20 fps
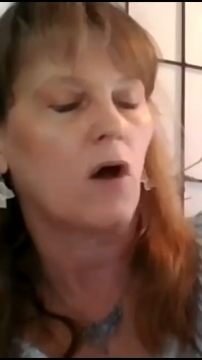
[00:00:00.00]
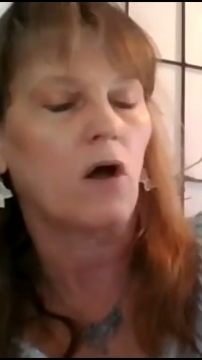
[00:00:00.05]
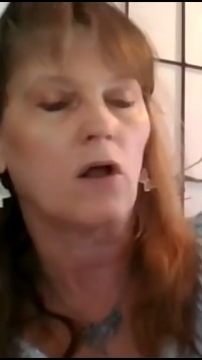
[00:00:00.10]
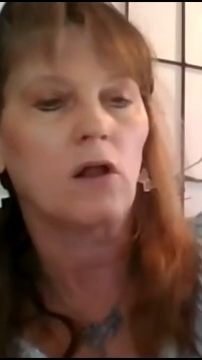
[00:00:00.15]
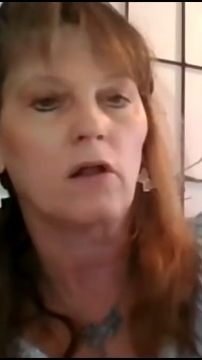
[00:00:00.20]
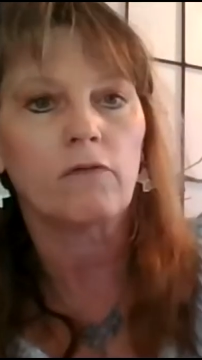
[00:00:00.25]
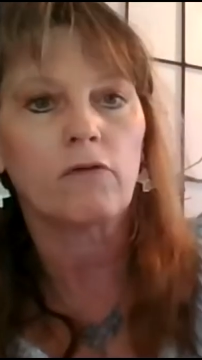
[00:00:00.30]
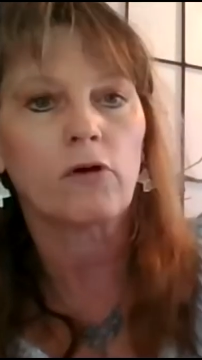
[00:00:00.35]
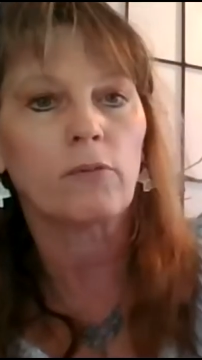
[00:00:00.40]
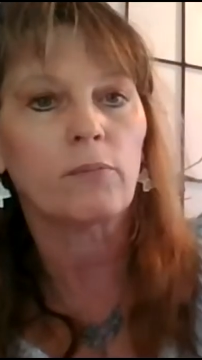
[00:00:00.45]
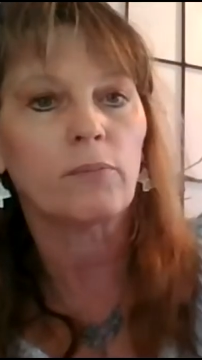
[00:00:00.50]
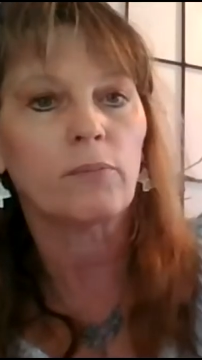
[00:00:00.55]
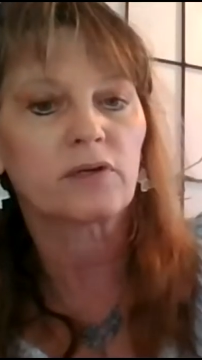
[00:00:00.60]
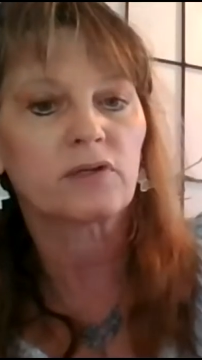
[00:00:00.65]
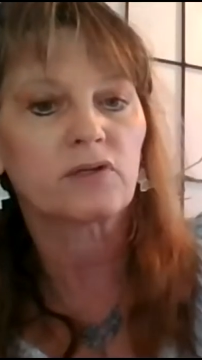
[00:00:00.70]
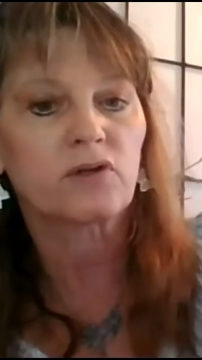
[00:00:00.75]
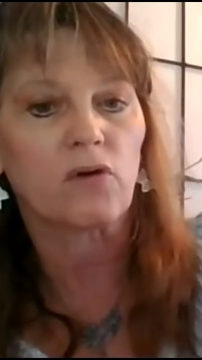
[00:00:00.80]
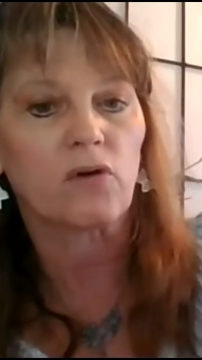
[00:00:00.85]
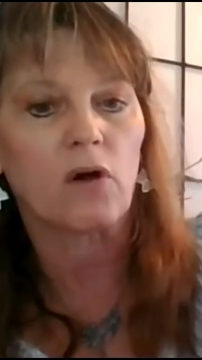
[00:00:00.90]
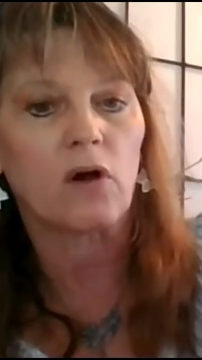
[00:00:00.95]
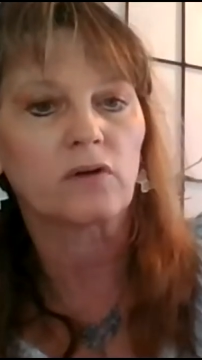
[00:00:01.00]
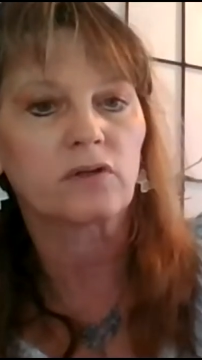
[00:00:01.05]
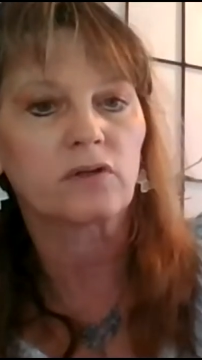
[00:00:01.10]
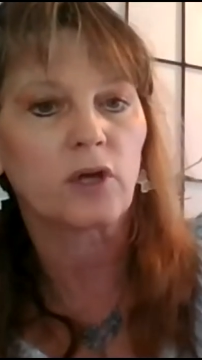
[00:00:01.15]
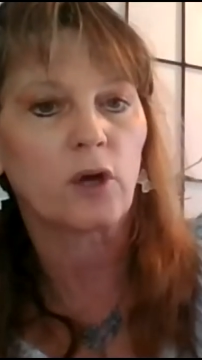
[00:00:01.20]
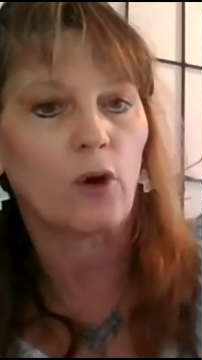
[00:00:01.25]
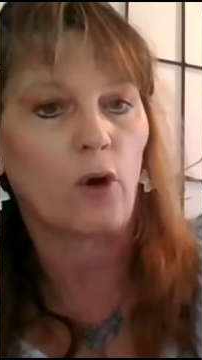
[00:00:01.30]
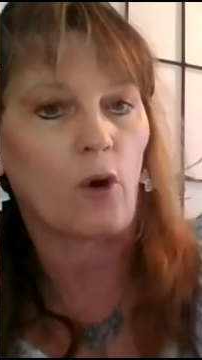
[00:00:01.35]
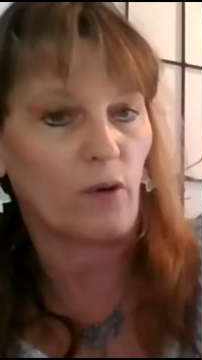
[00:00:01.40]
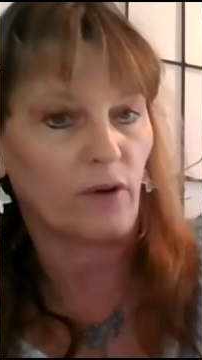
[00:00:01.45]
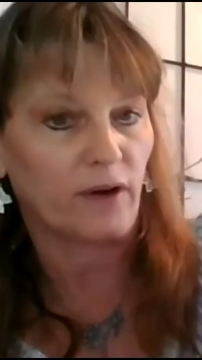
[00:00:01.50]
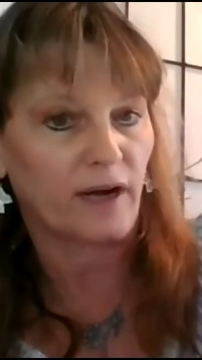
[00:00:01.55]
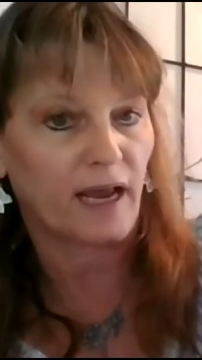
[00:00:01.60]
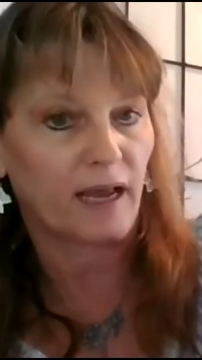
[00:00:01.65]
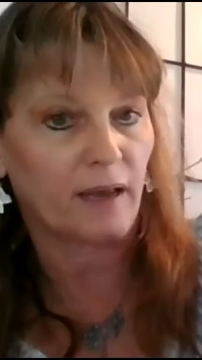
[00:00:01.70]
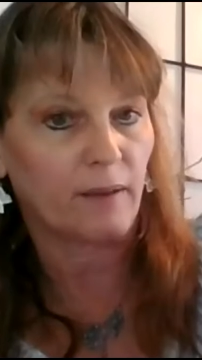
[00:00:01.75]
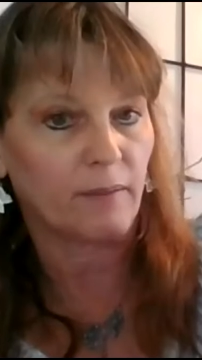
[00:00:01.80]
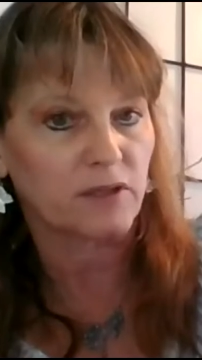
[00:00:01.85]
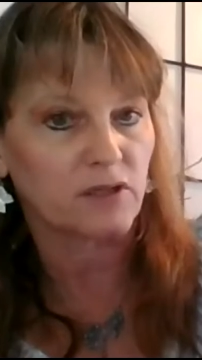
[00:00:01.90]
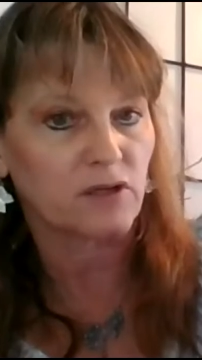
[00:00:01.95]
all of her books are also on
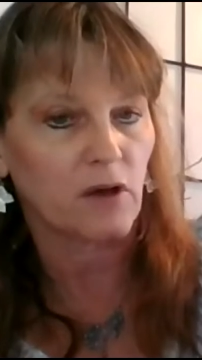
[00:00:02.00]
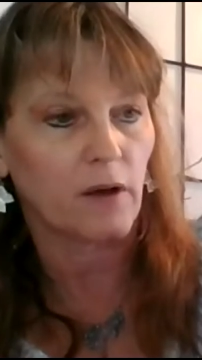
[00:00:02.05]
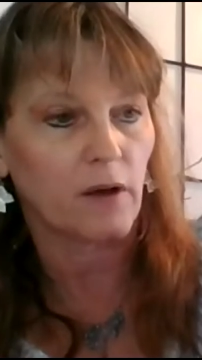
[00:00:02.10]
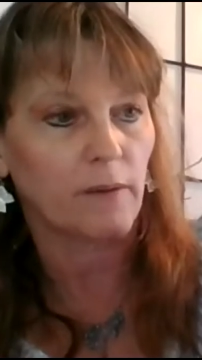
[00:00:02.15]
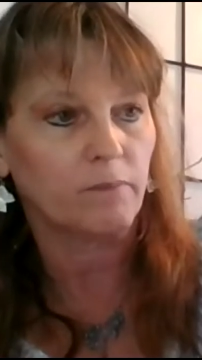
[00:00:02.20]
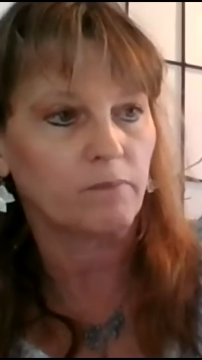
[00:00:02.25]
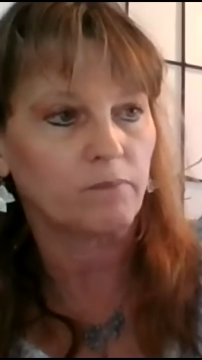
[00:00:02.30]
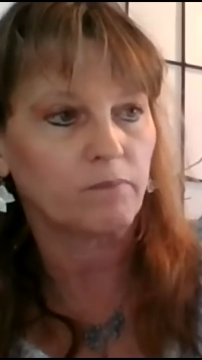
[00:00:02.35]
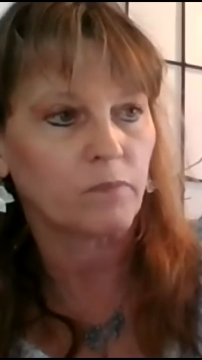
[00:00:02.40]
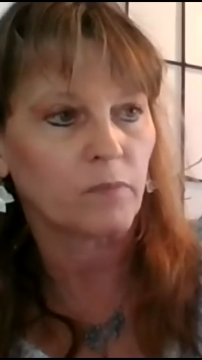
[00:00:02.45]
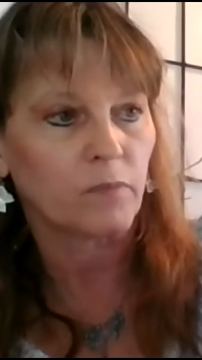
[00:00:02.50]
Amazon.